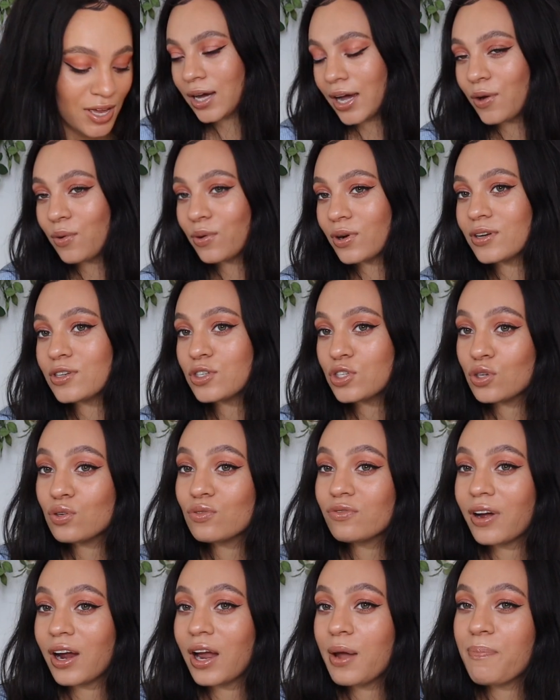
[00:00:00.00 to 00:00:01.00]
I ordered
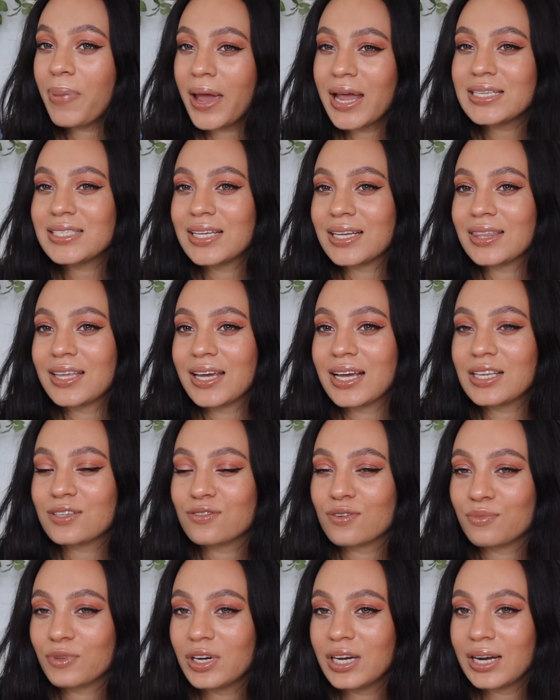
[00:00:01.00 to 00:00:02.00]
2 very basic
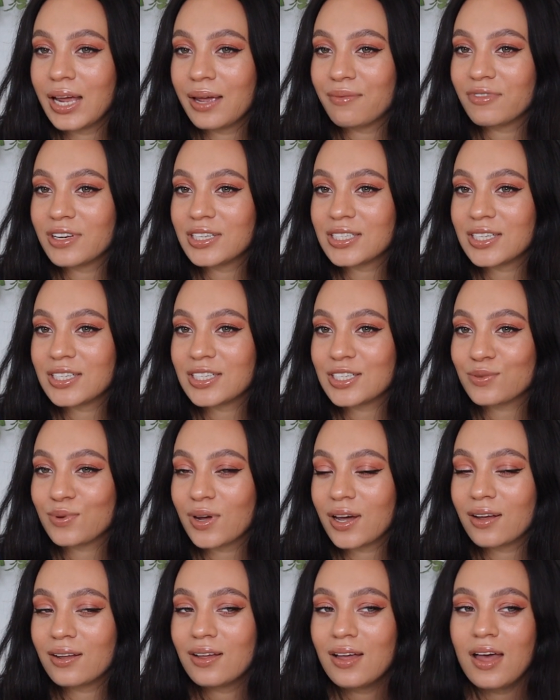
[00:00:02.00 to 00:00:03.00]
things from Reclaim Vintage as
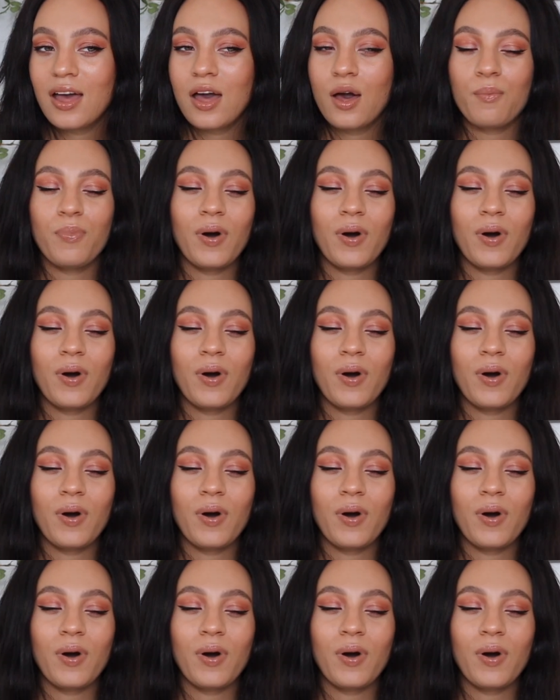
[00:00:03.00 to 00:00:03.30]
well,